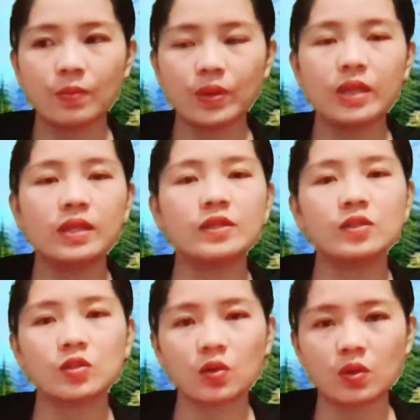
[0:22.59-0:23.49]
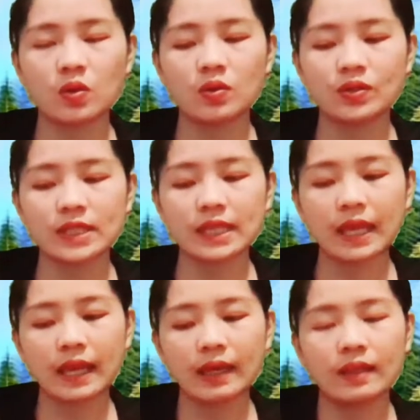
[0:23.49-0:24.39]
with his songs
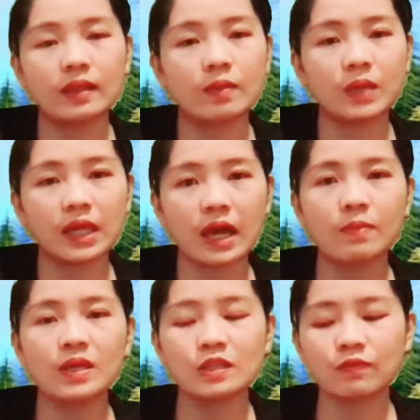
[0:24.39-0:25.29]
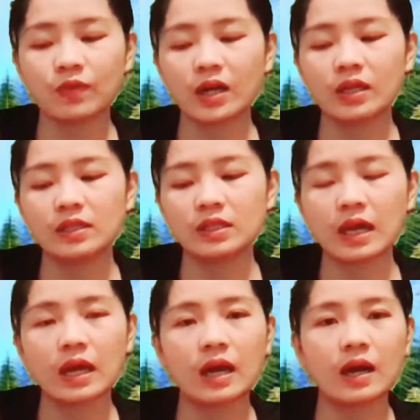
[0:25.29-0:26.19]
and become his fans
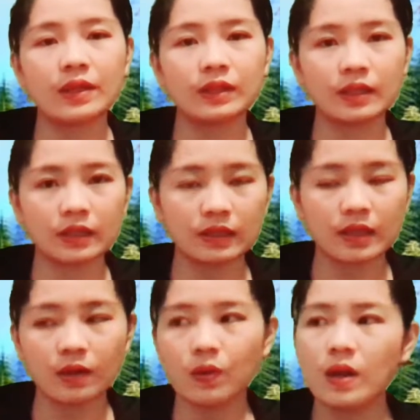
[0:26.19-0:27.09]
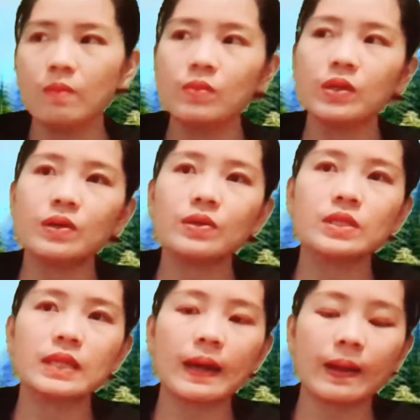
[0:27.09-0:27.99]
until now, because